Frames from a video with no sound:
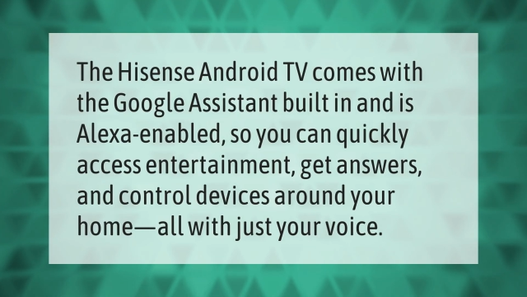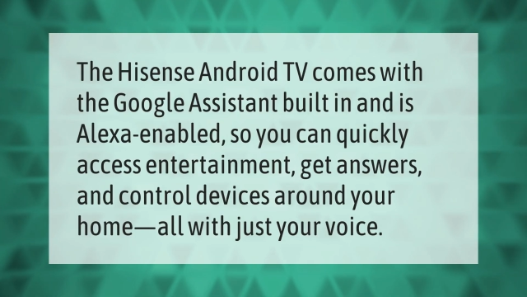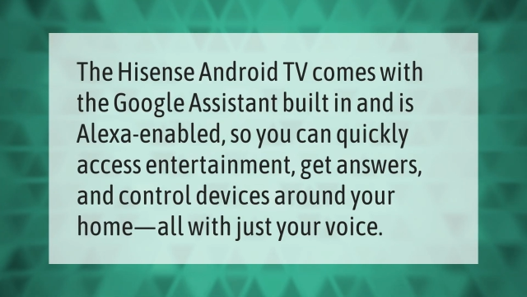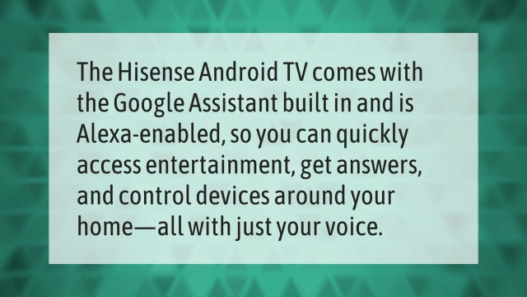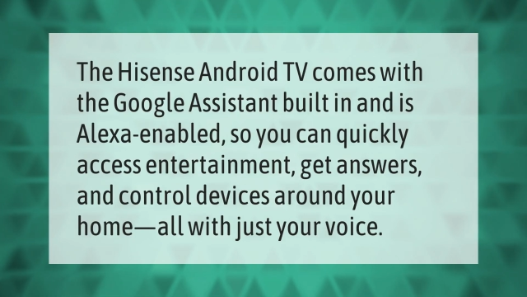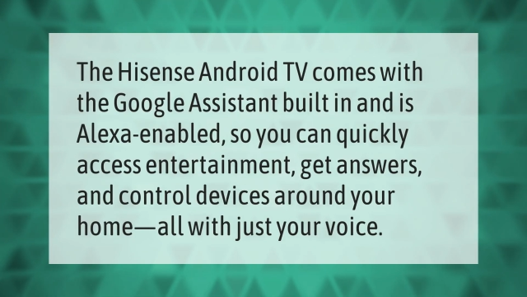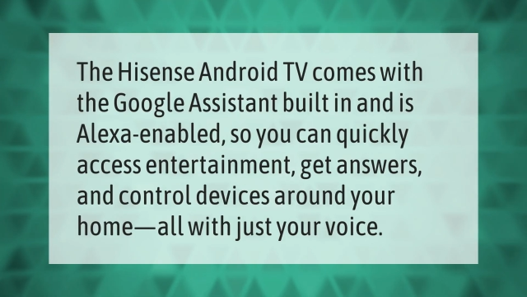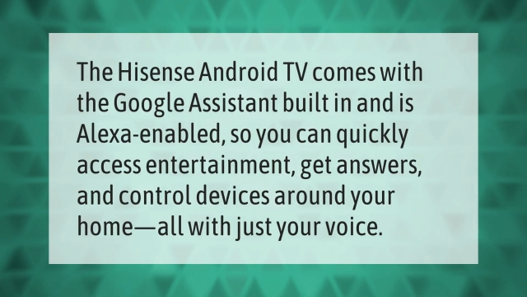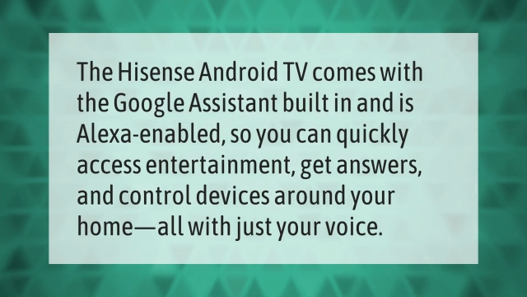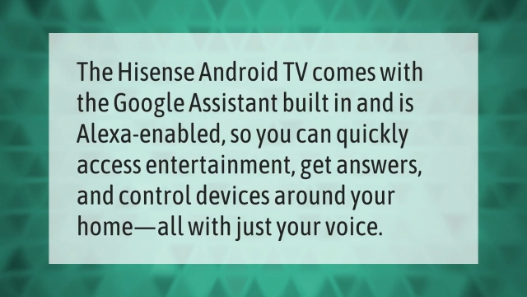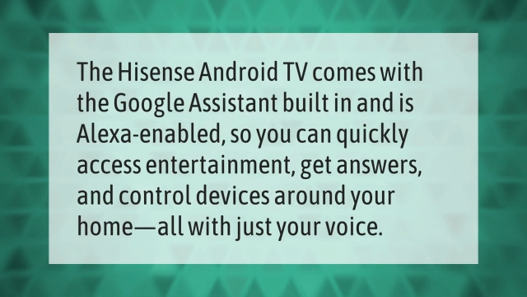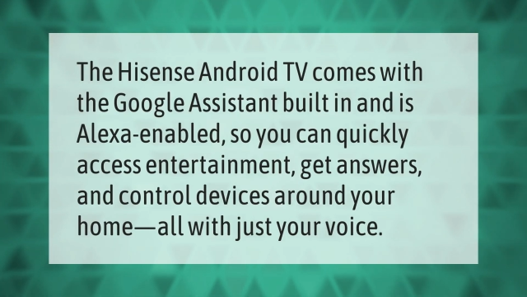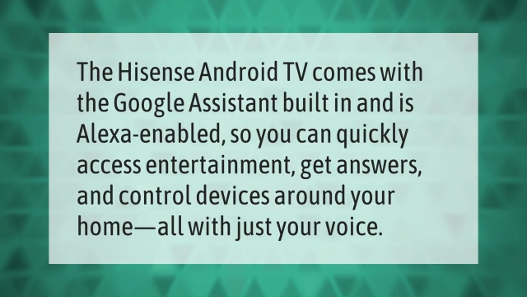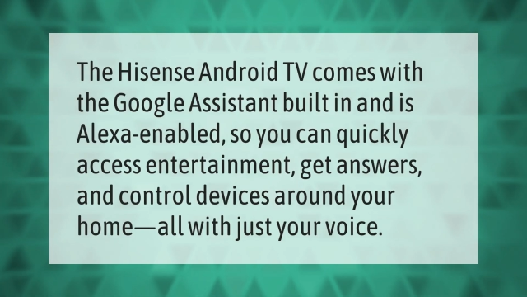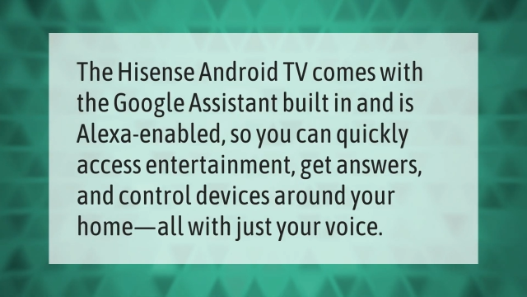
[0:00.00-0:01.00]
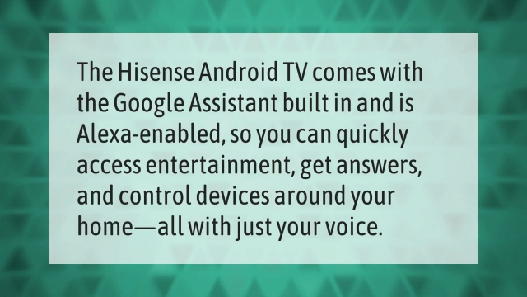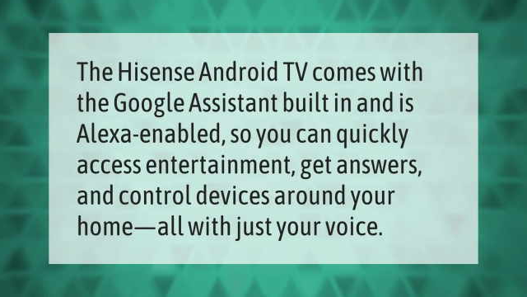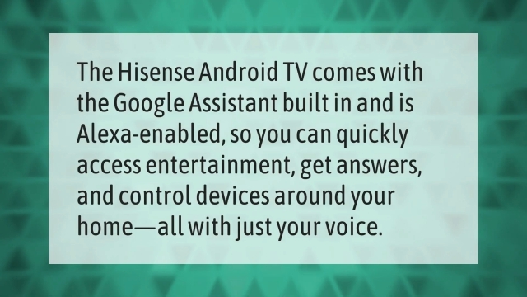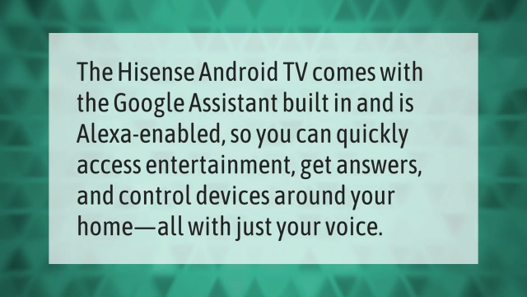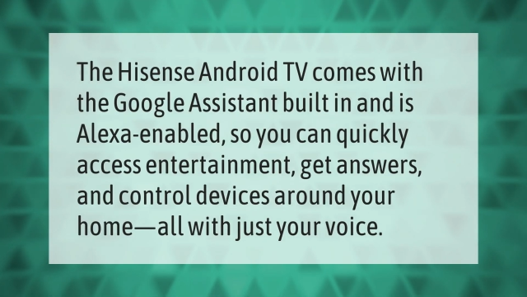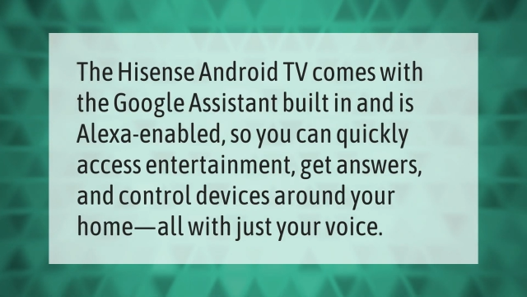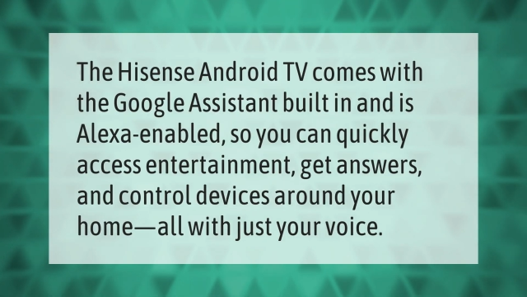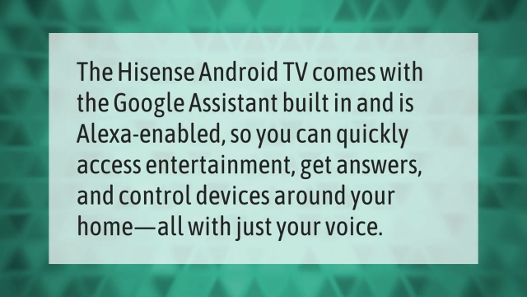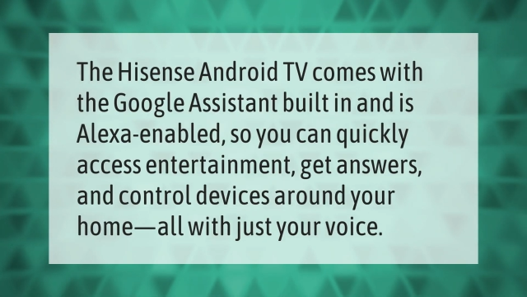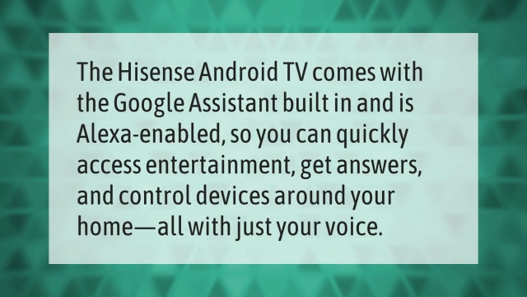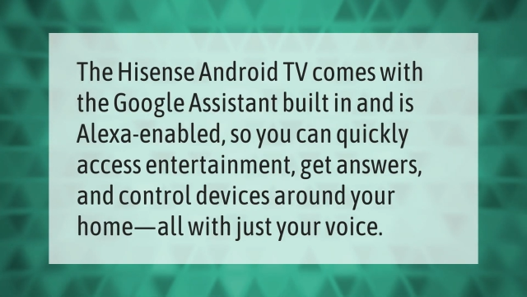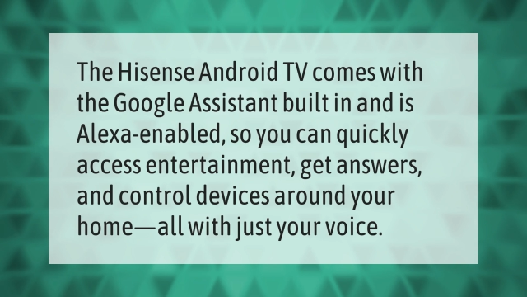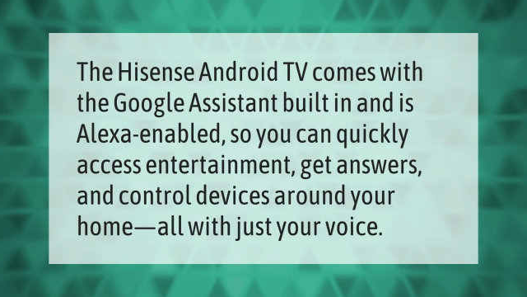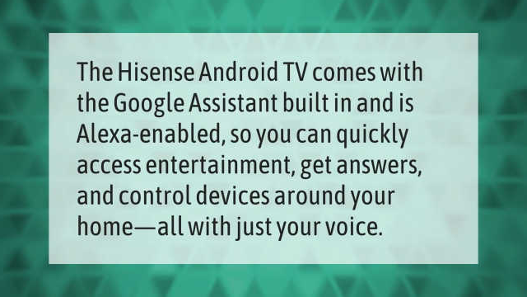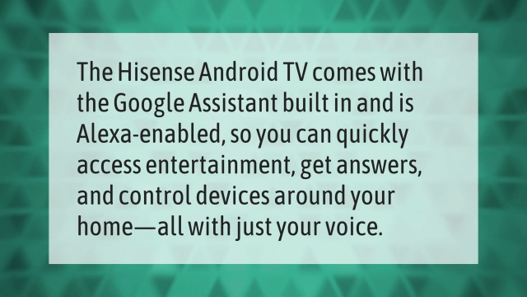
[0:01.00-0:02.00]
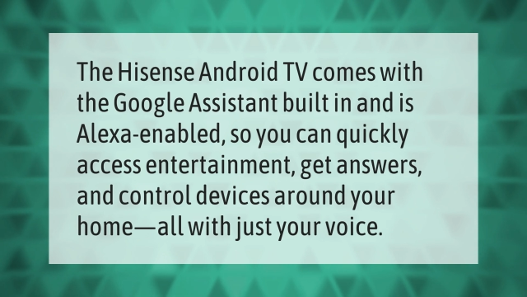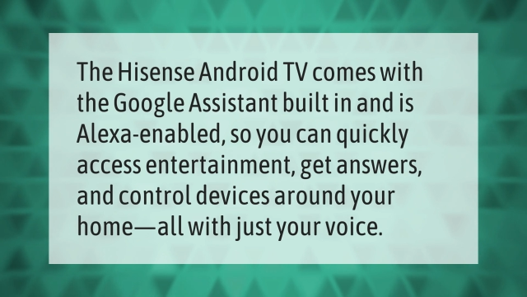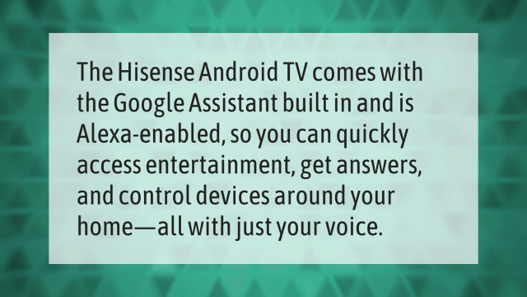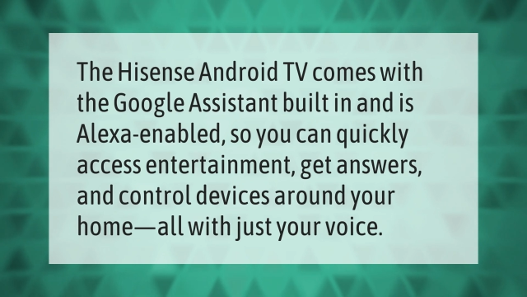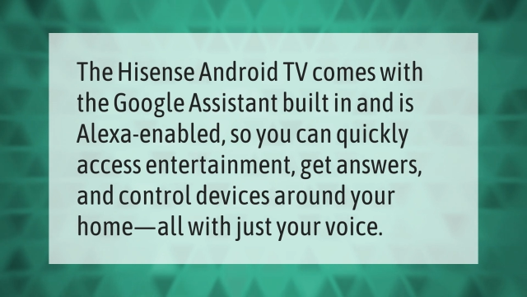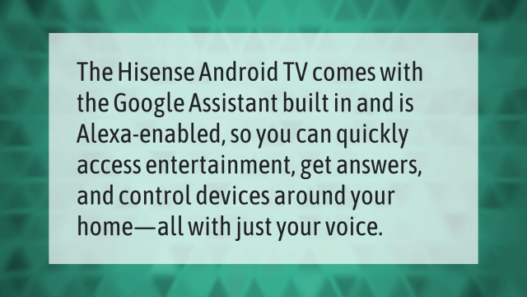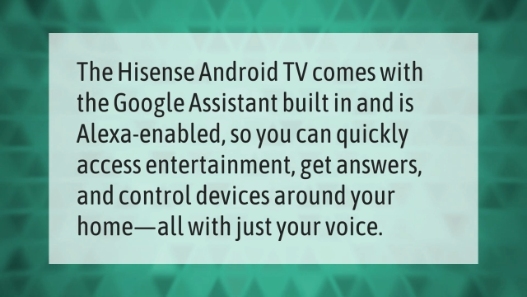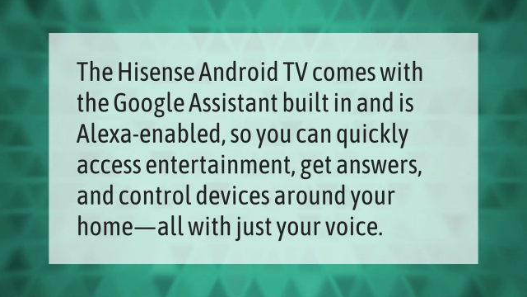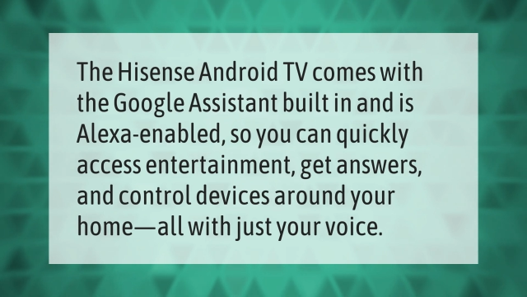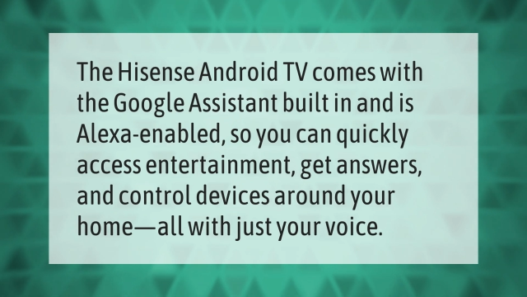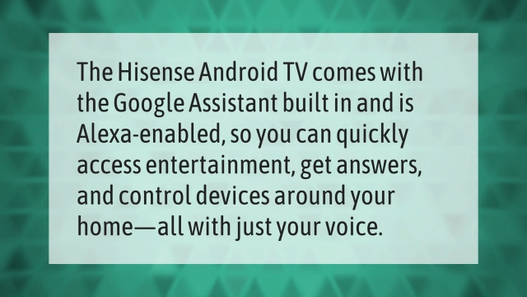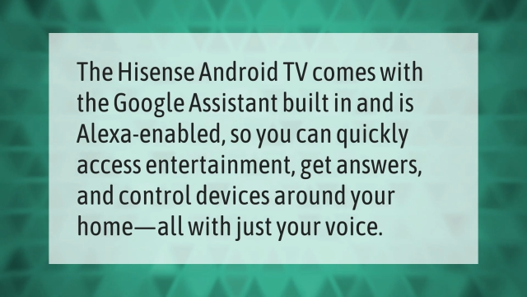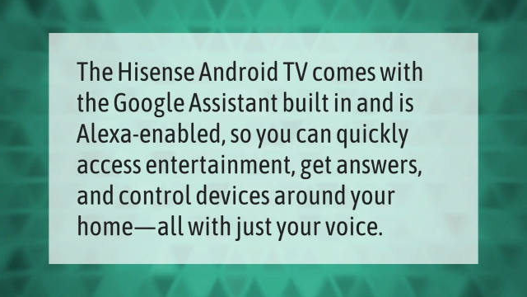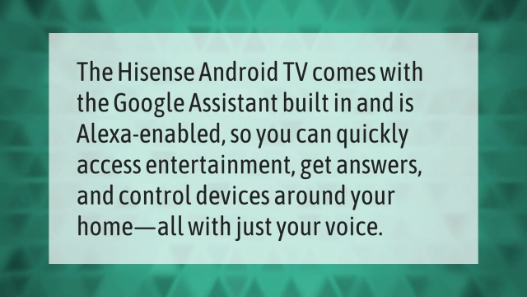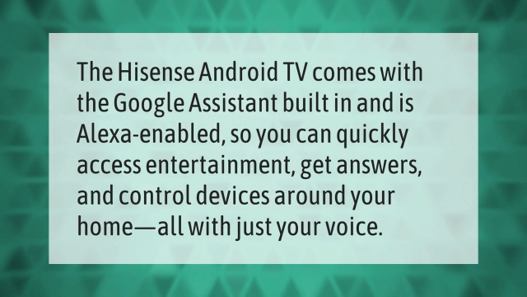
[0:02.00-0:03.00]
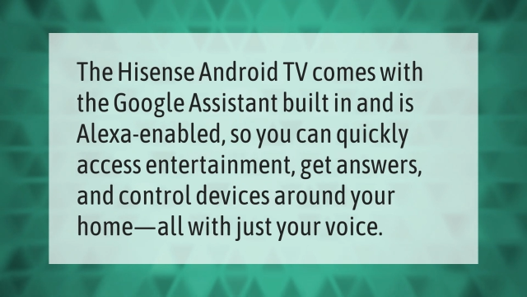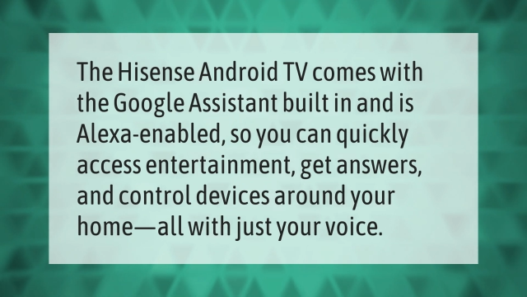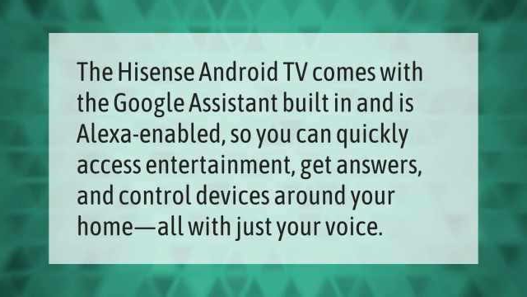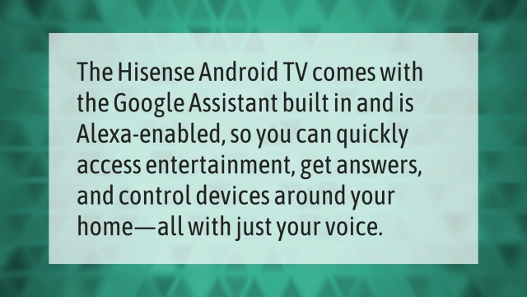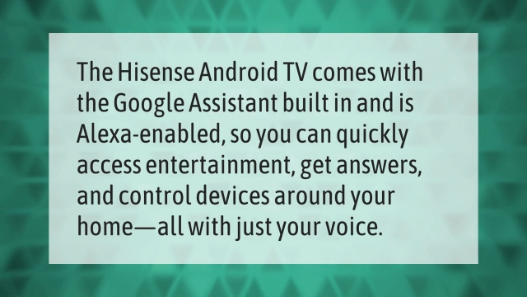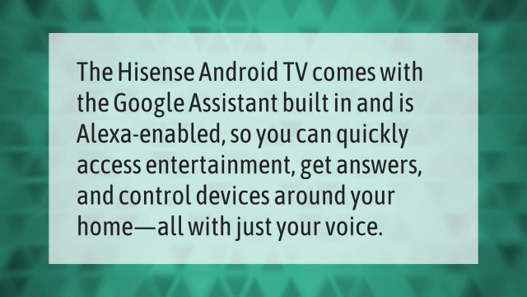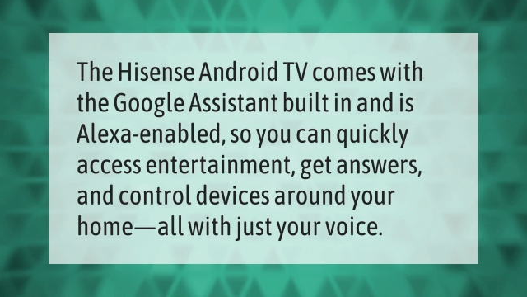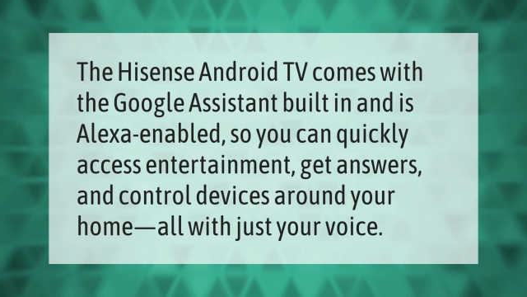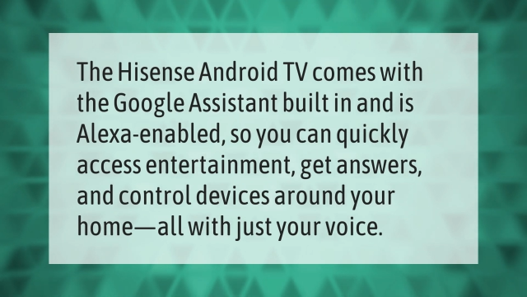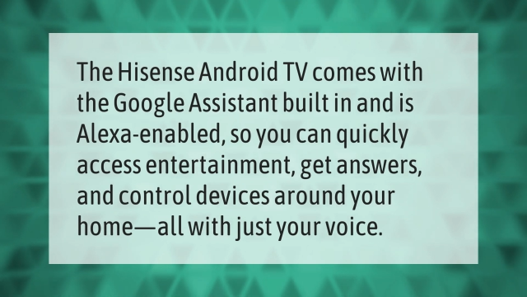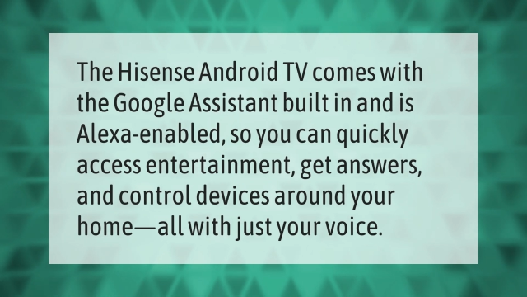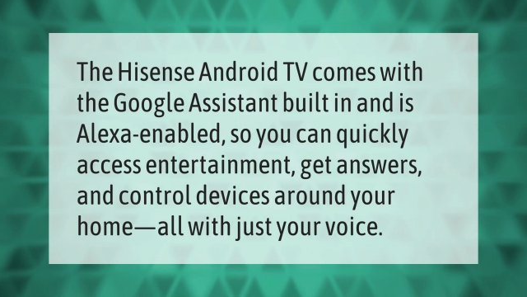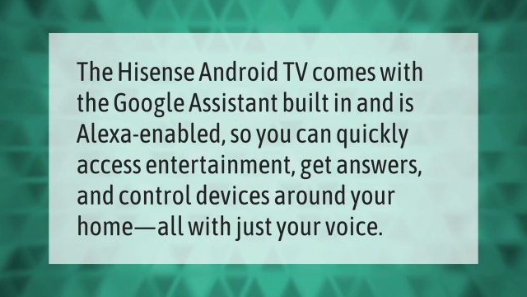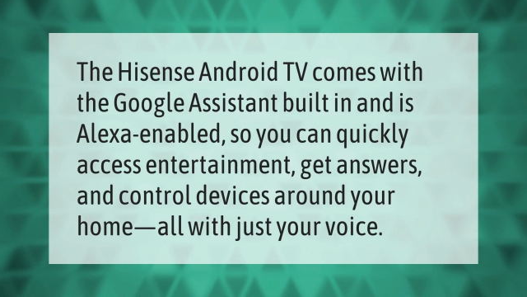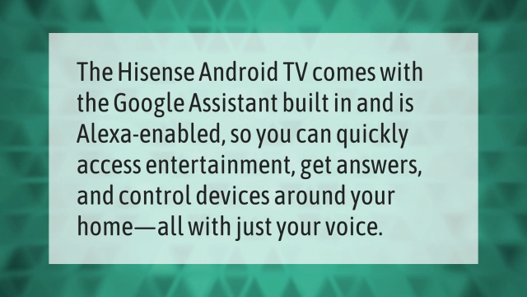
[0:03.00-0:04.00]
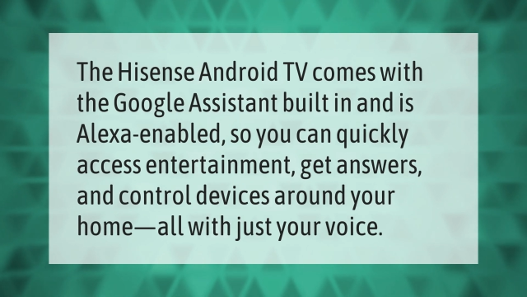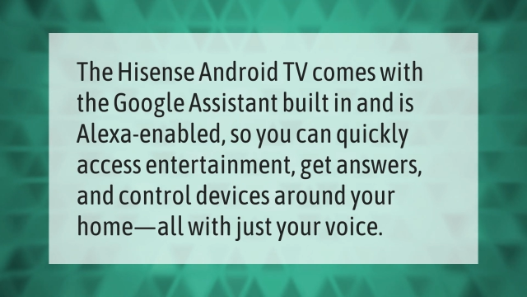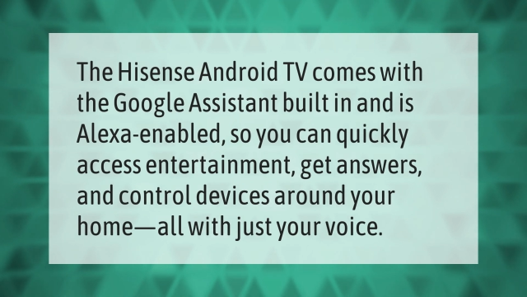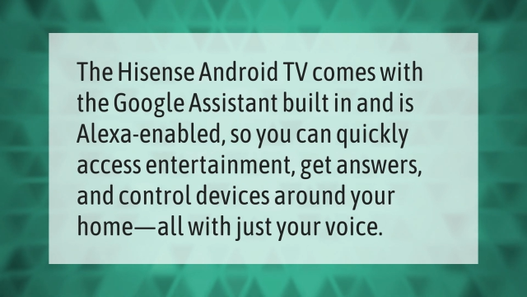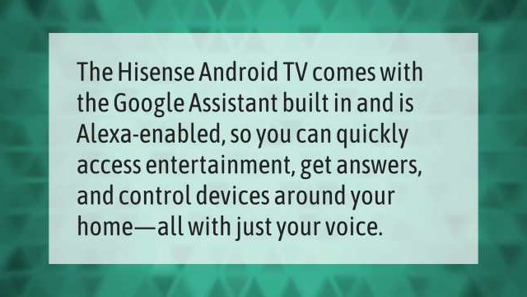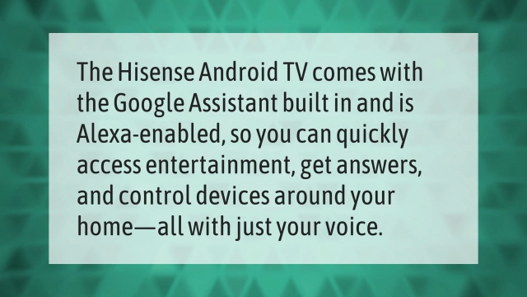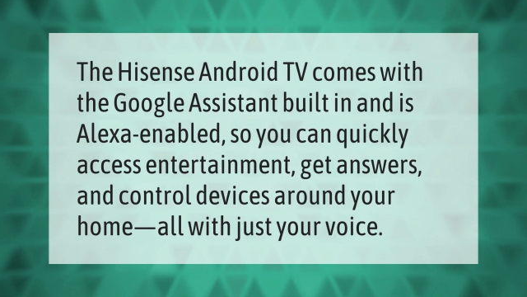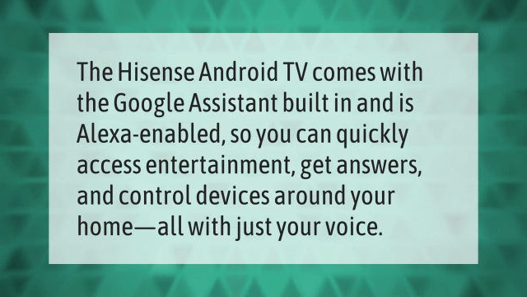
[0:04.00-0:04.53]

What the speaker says: No face is visible, so there are no lips to read.